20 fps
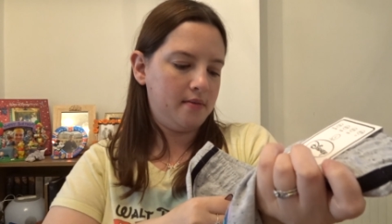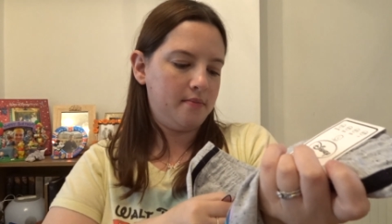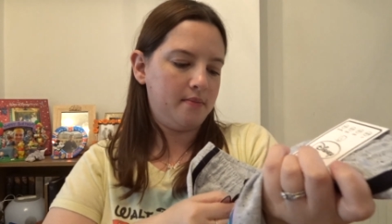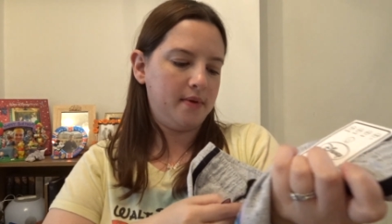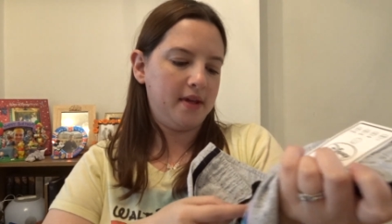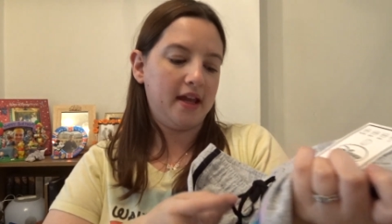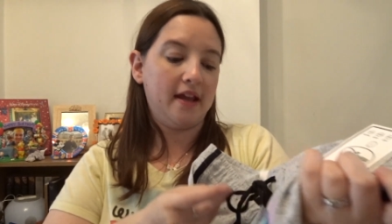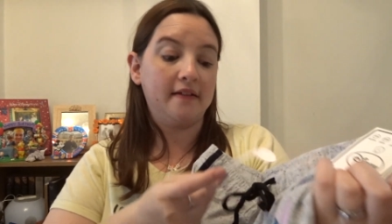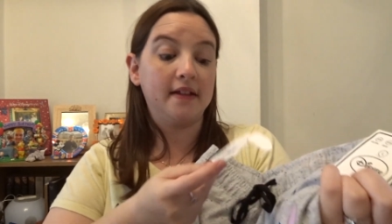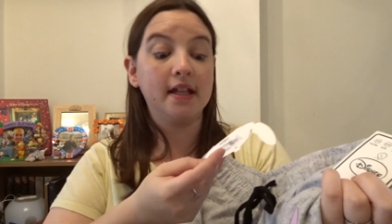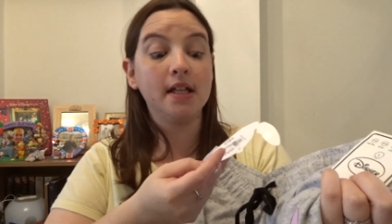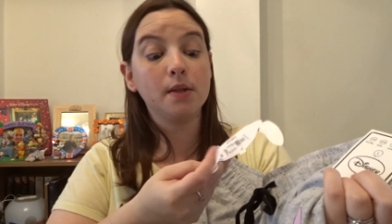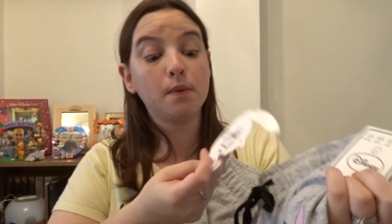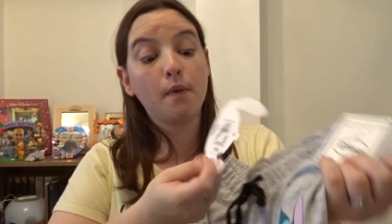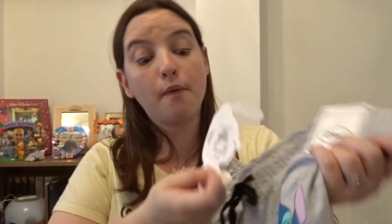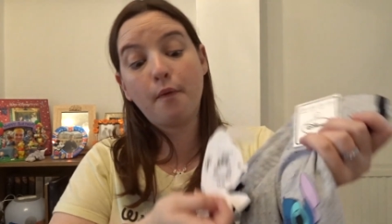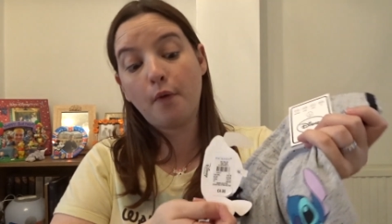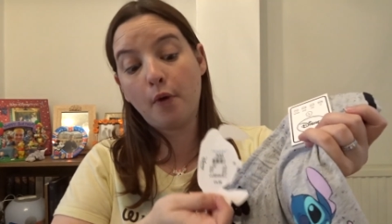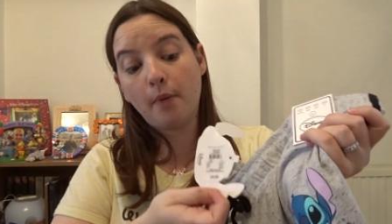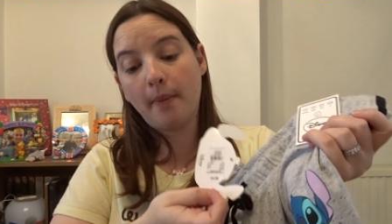but yeah, these
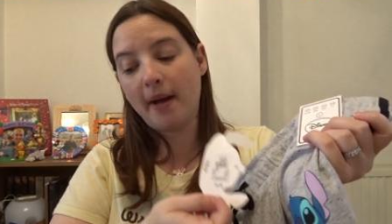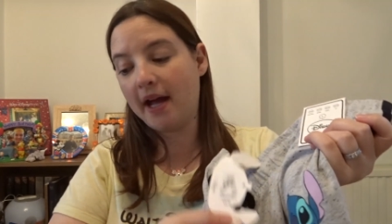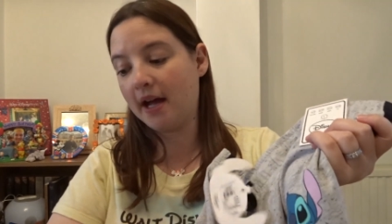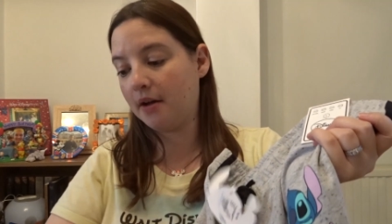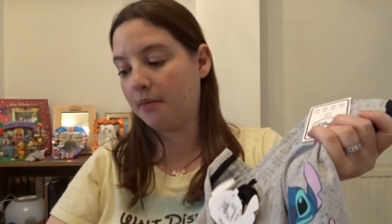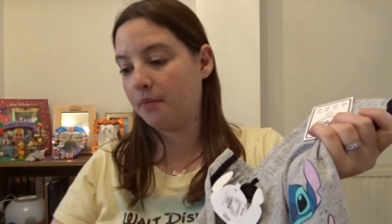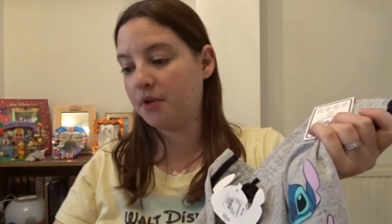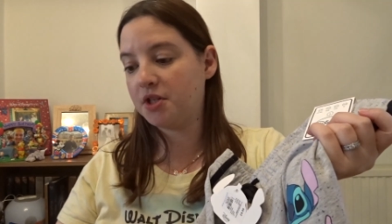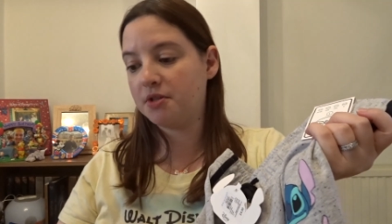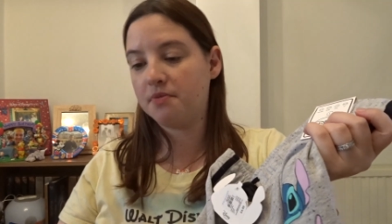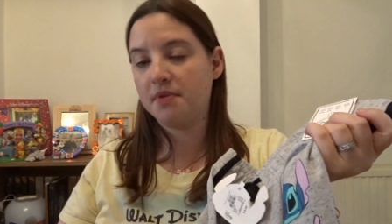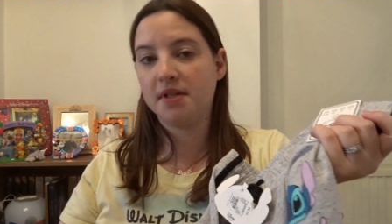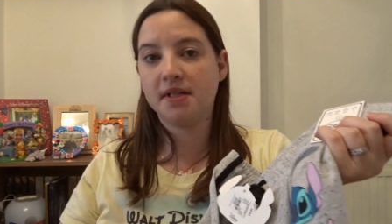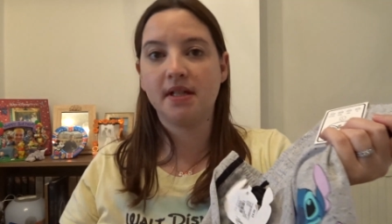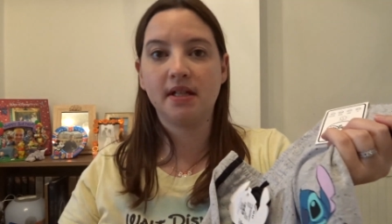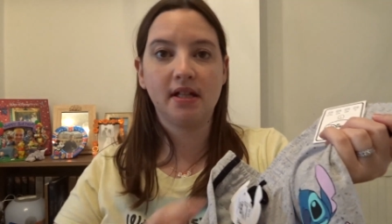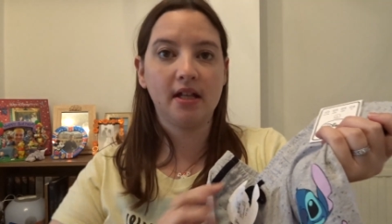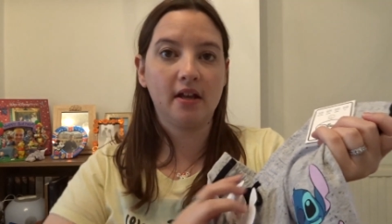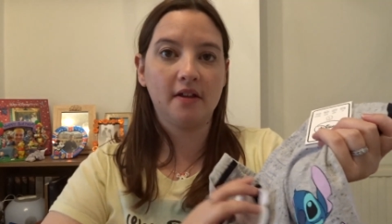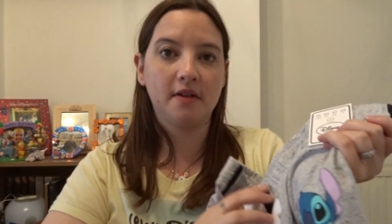were four pounds, which means
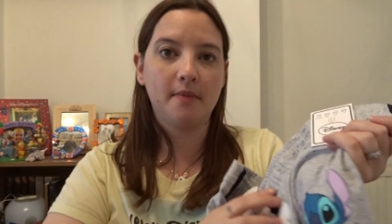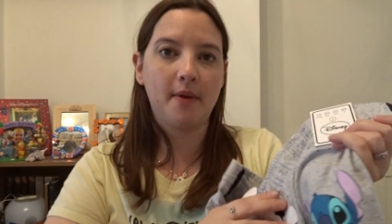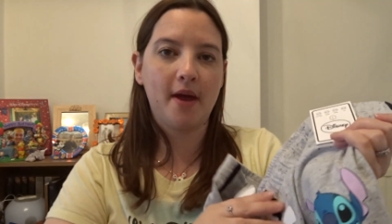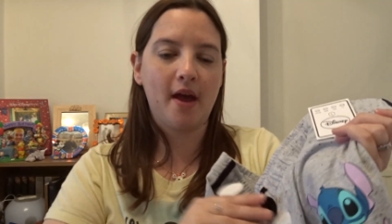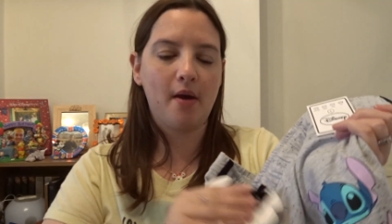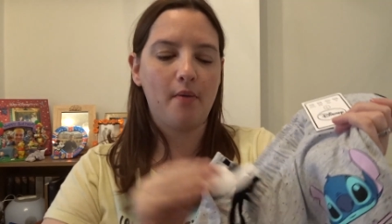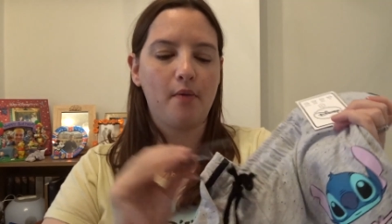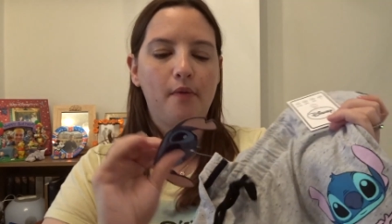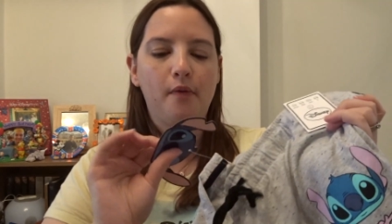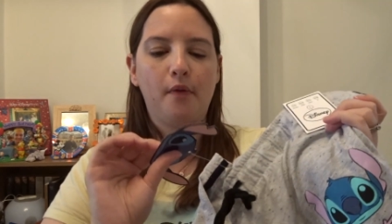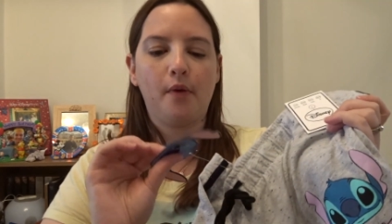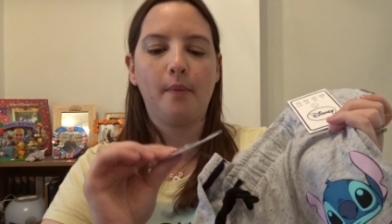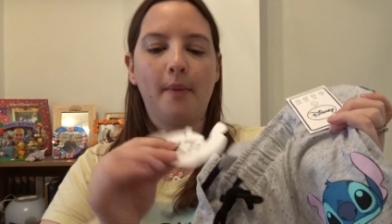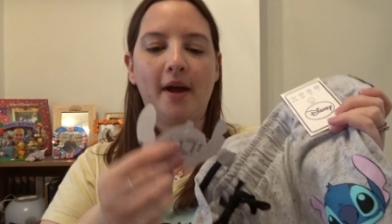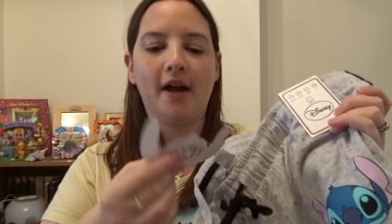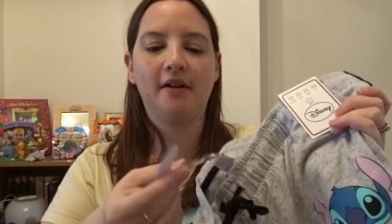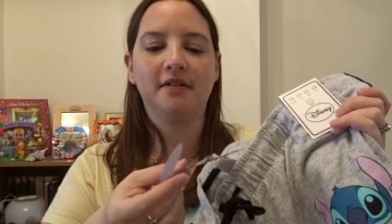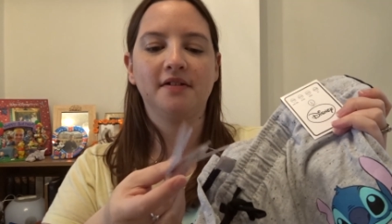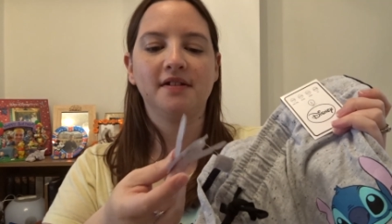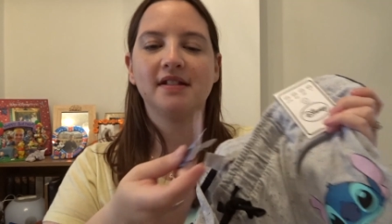that the other pair were four
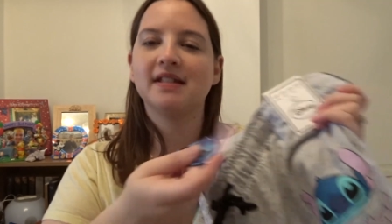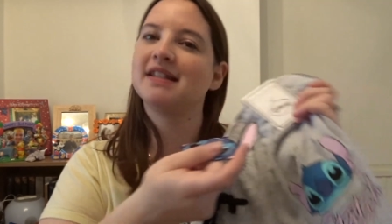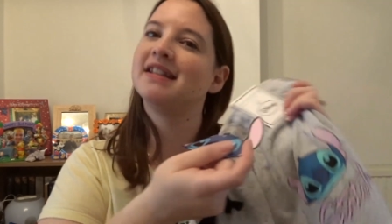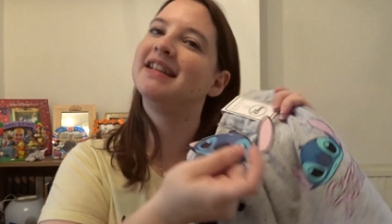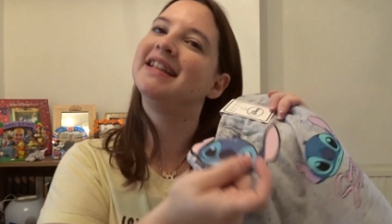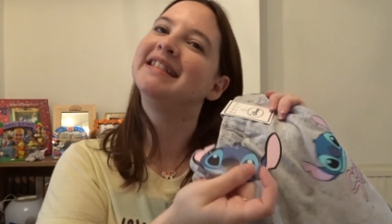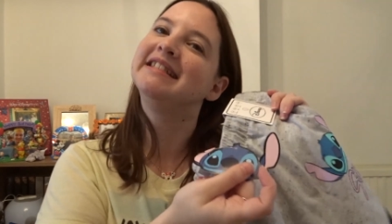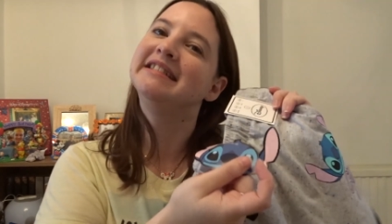pounds.